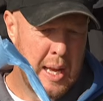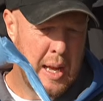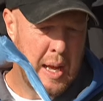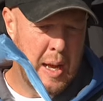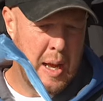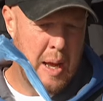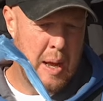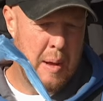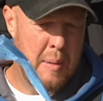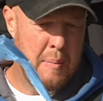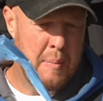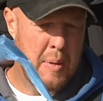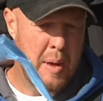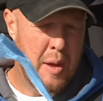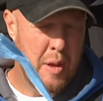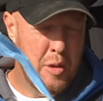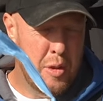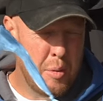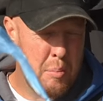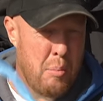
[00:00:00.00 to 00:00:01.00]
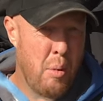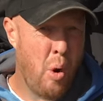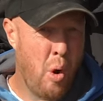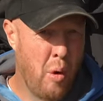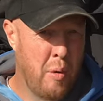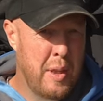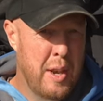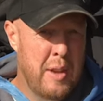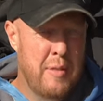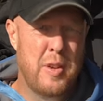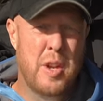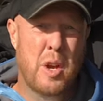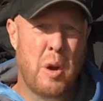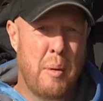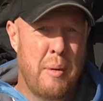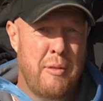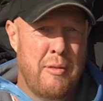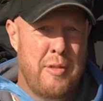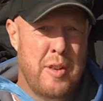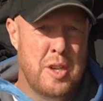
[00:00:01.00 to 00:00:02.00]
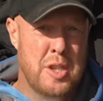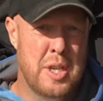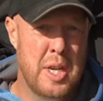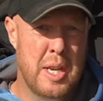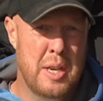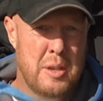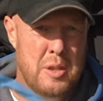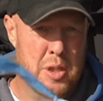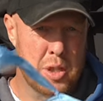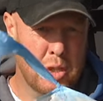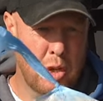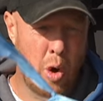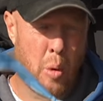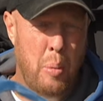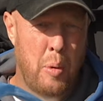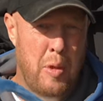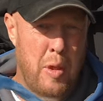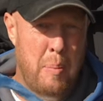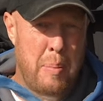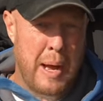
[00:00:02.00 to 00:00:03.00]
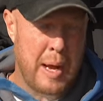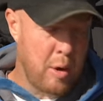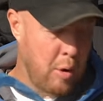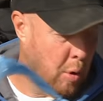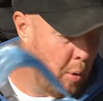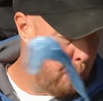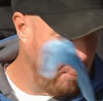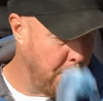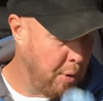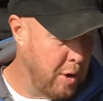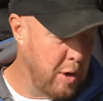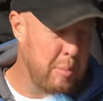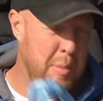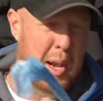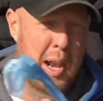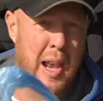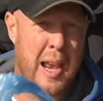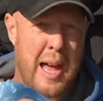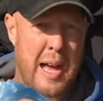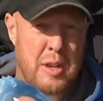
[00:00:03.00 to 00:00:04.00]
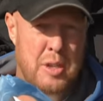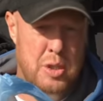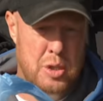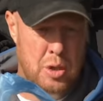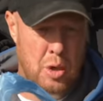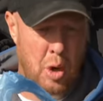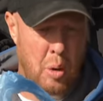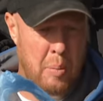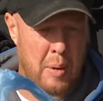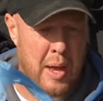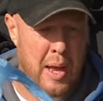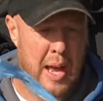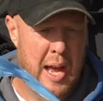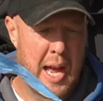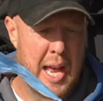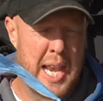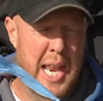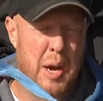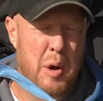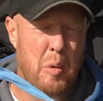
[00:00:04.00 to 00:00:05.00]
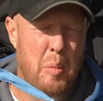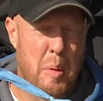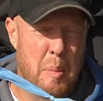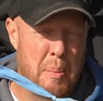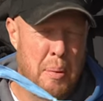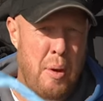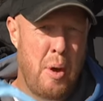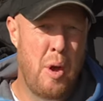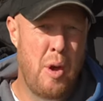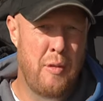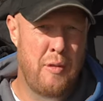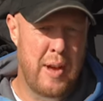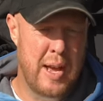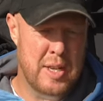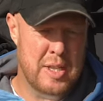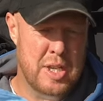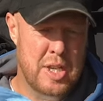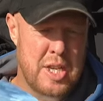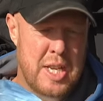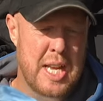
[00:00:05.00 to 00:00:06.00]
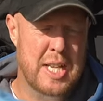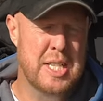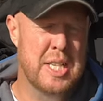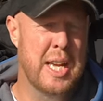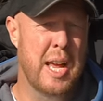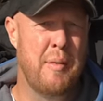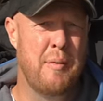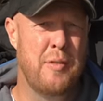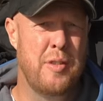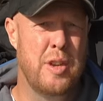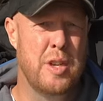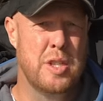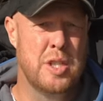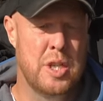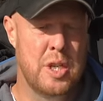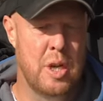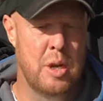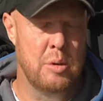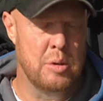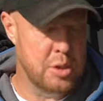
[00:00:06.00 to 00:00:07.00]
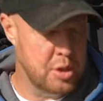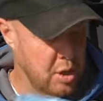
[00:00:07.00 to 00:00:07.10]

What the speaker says: the morning if you're going fishing, just open the bag up, putting them in a large tub, and they will be perfect yet again for you to use.